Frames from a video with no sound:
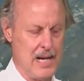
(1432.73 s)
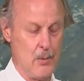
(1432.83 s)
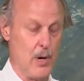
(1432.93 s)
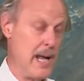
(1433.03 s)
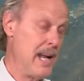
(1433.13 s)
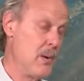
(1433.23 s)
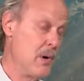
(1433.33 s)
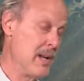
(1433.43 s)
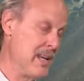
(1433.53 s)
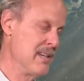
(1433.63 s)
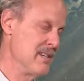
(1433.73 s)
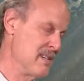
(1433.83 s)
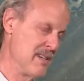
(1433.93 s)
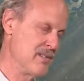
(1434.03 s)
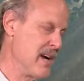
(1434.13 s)
where anyone is,
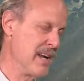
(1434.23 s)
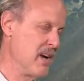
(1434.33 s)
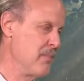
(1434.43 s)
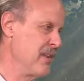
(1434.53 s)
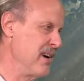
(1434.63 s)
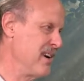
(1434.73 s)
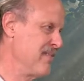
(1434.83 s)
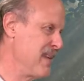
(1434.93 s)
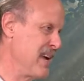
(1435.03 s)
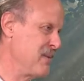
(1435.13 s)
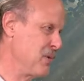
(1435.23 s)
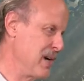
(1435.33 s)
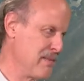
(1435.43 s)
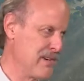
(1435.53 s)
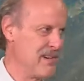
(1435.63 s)
to try to help there, and
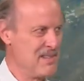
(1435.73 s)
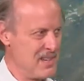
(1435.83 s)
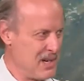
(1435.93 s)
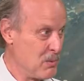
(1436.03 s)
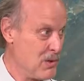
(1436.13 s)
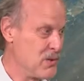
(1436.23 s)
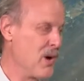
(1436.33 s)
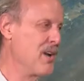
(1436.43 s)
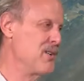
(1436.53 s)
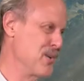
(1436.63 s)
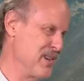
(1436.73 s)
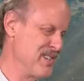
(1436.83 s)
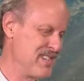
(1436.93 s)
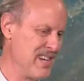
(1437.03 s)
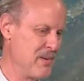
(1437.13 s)
whatever we're drawn
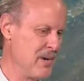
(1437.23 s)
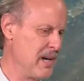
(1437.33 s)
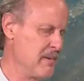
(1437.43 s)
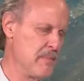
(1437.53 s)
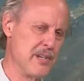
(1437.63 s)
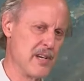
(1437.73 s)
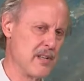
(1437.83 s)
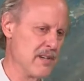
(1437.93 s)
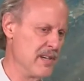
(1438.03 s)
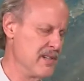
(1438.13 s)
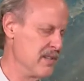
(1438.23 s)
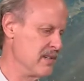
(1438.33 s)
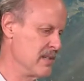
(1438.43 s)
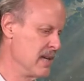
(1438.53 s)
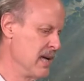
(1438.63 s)
towards, whatever particular issues.